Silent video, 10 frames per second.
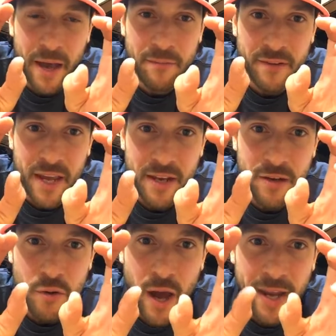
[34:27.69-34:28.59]
I'm saying
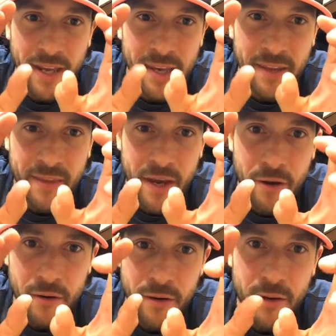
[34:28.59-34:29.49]
you got to get in there